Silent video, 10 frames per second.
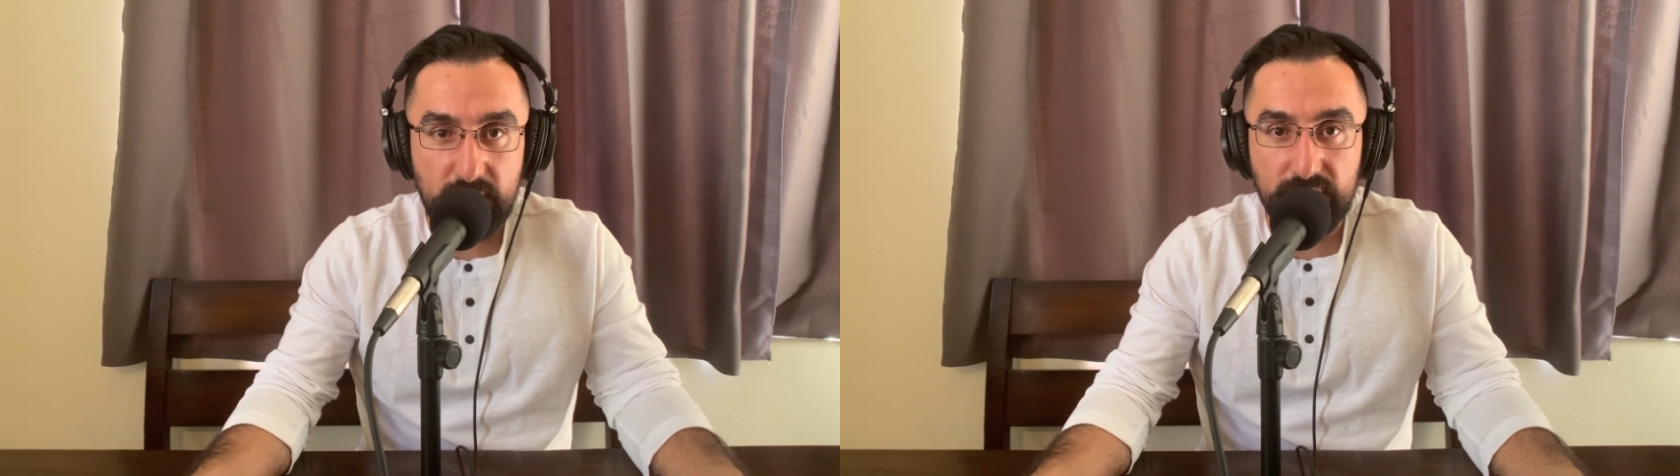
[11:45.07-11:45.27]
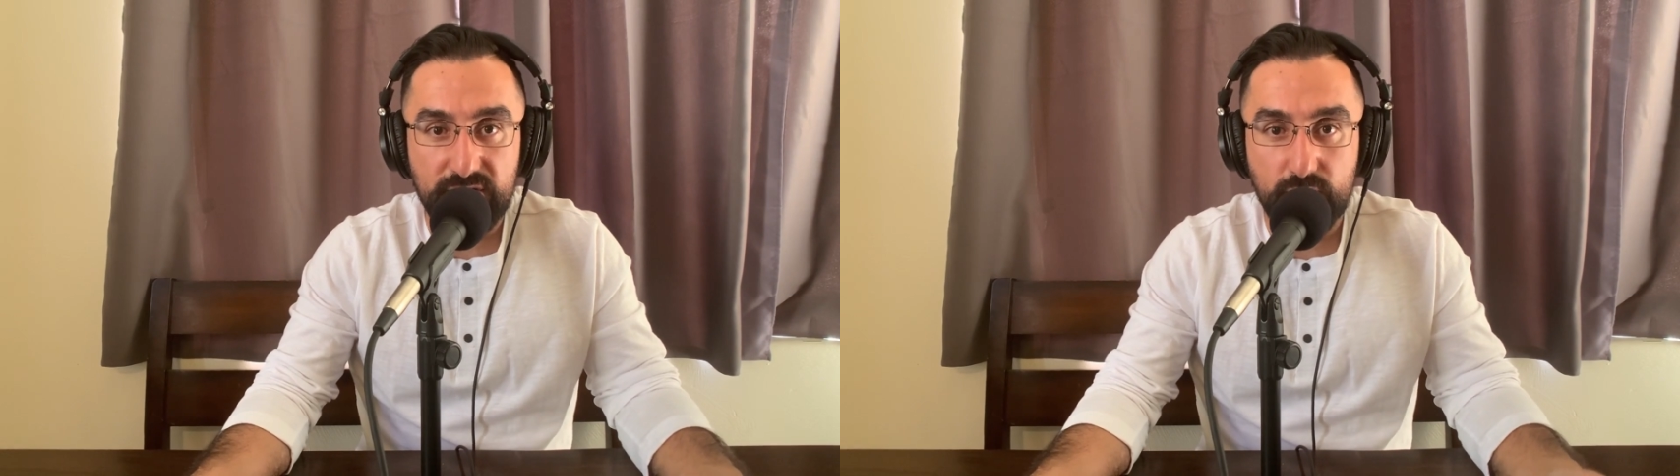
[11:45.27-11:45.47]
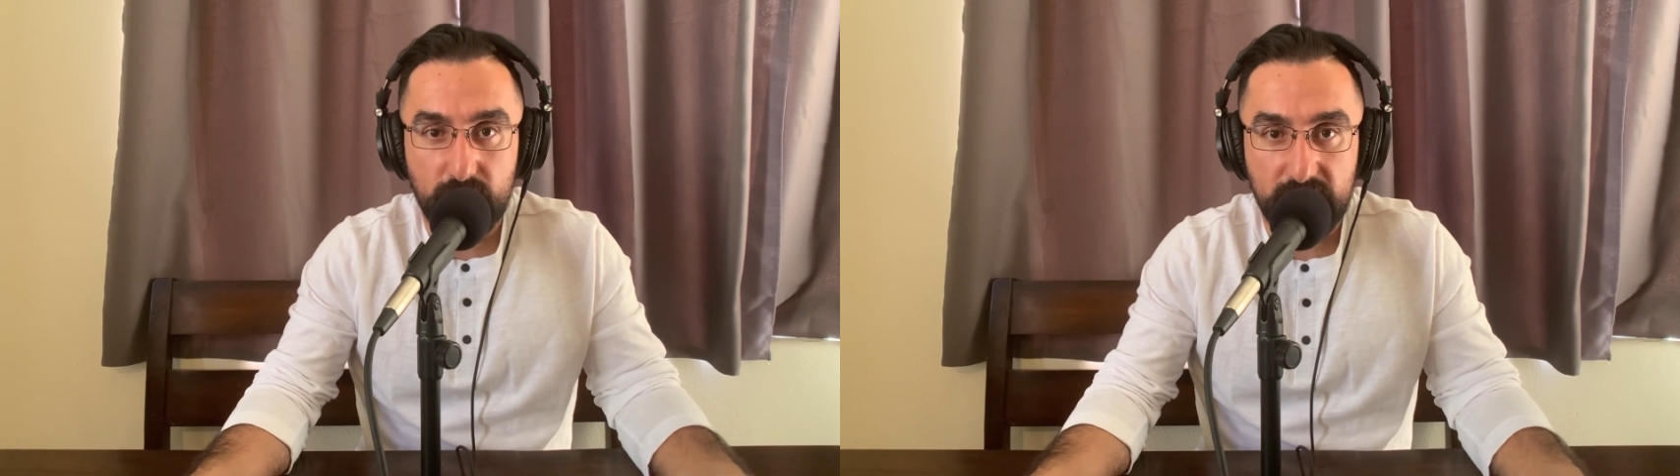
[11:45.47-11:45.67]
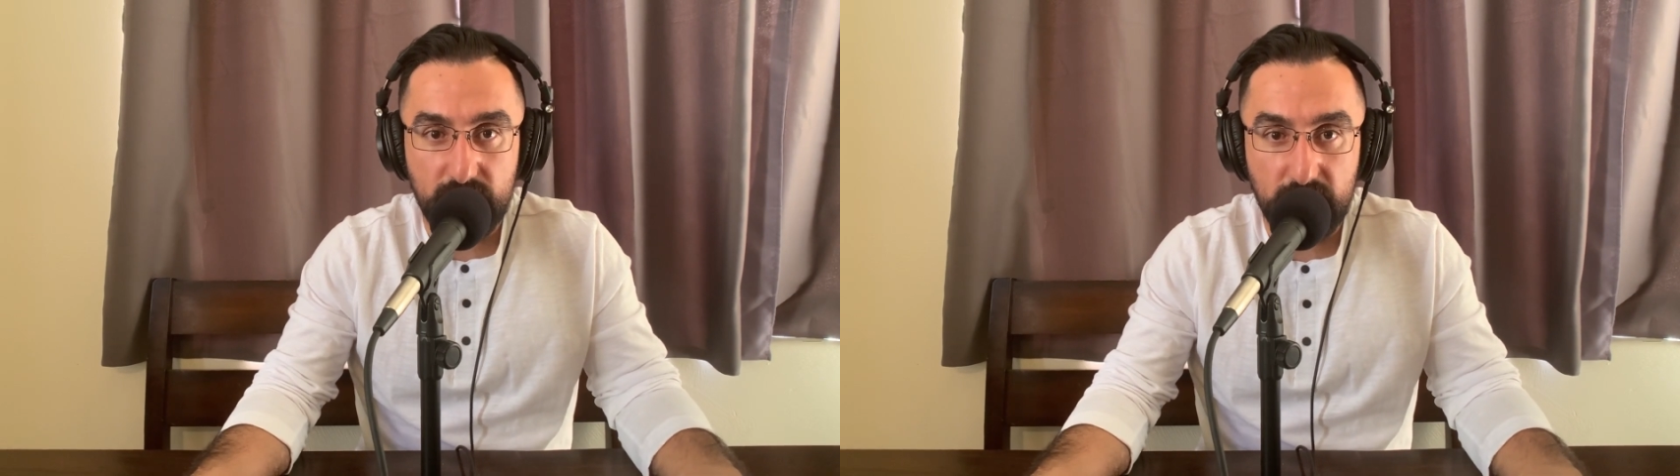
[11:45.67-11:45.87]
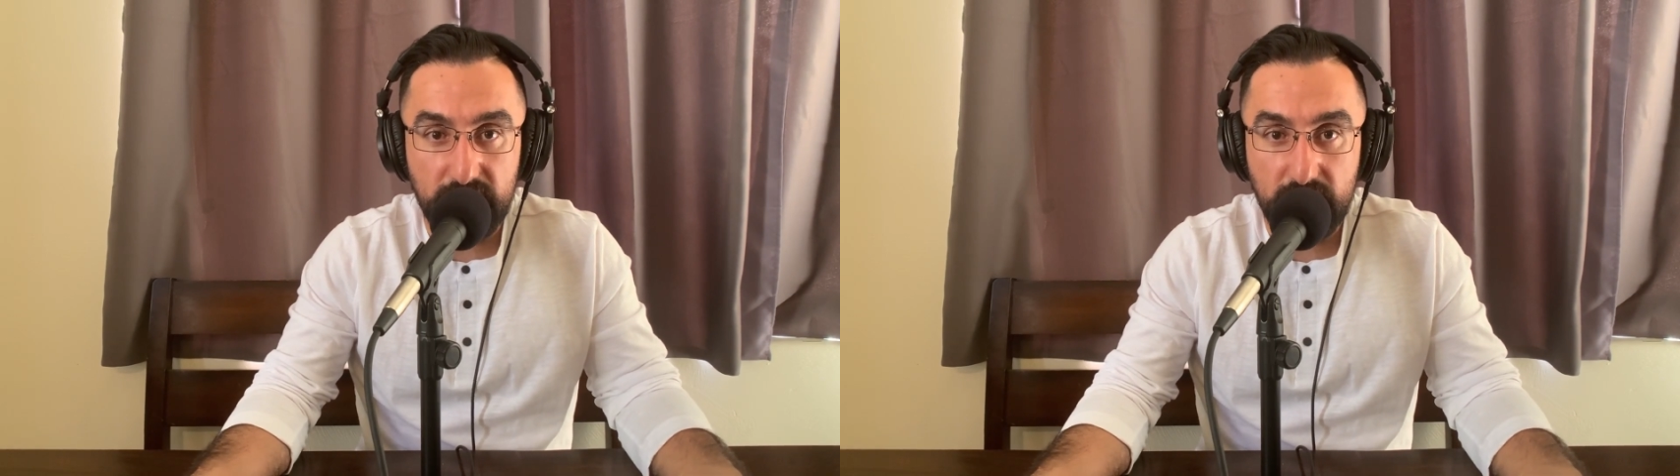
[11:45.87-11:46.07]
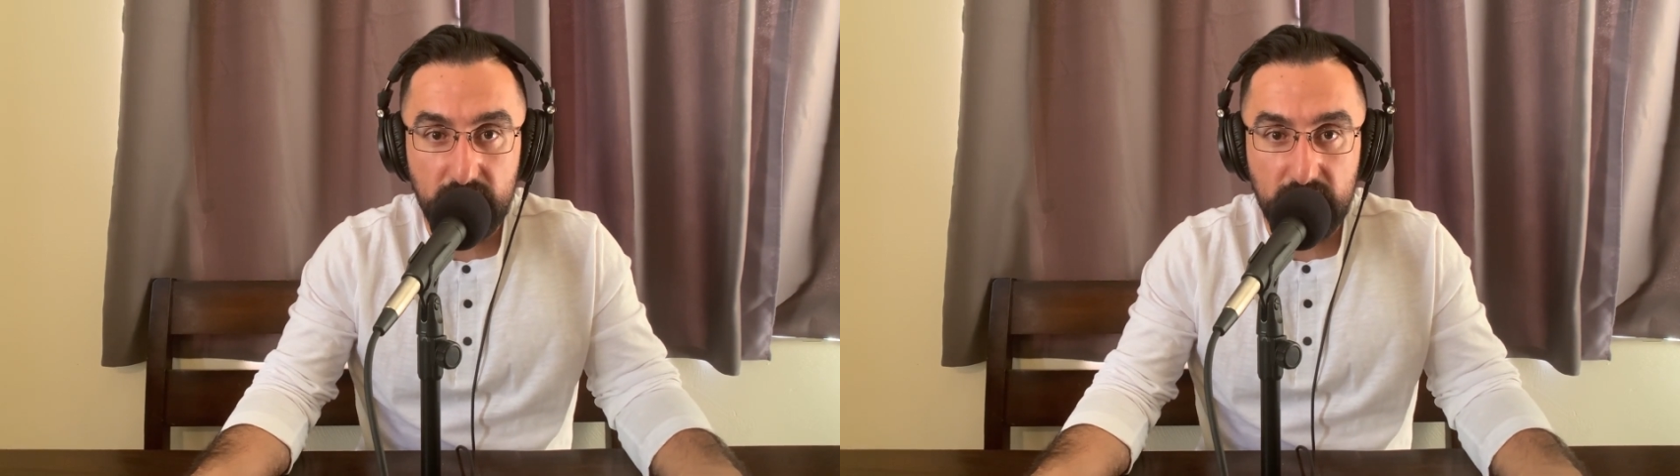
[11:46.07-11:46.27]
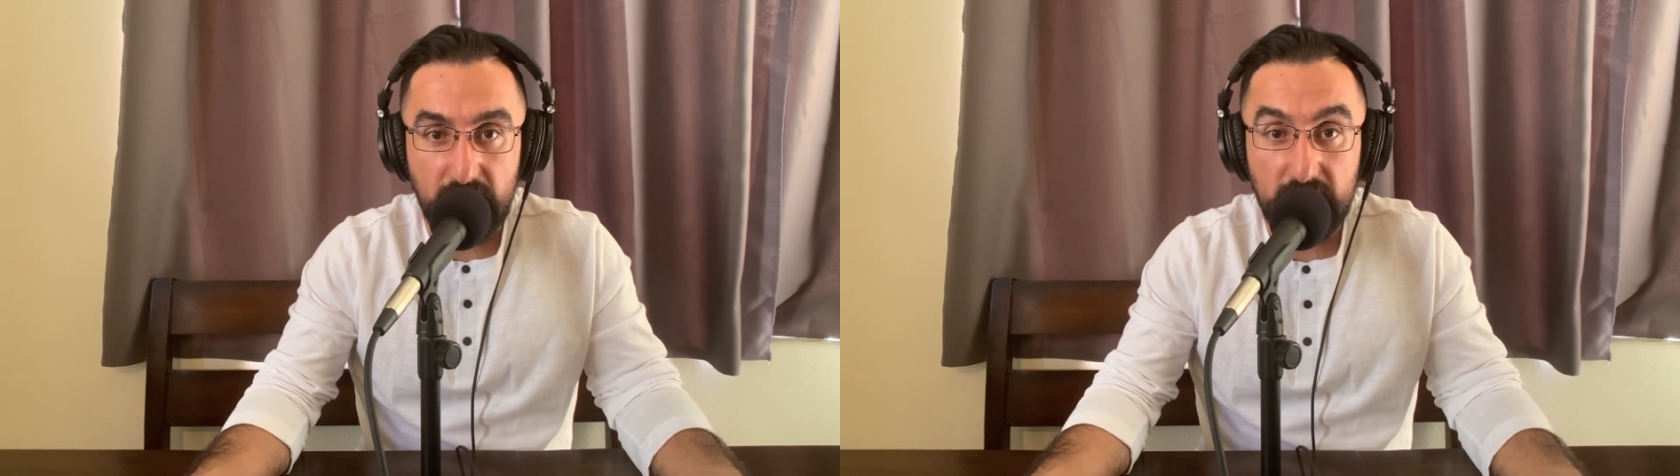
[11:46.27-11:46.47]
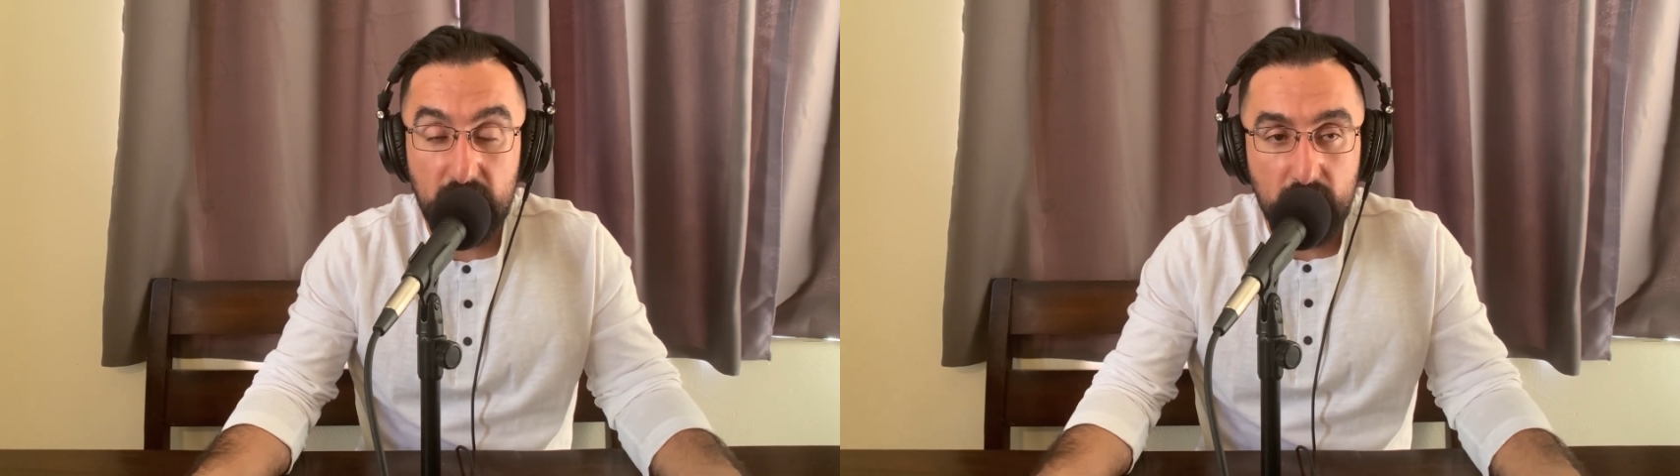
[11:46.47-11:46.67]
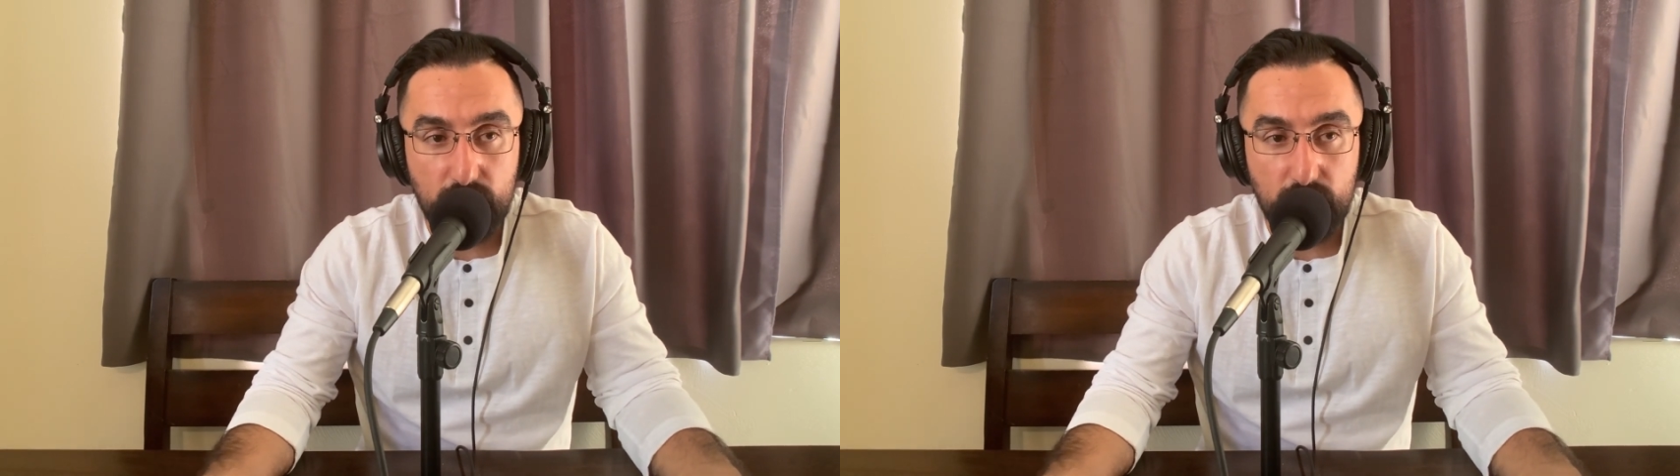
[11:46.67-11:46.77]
people that you're working with. Okay.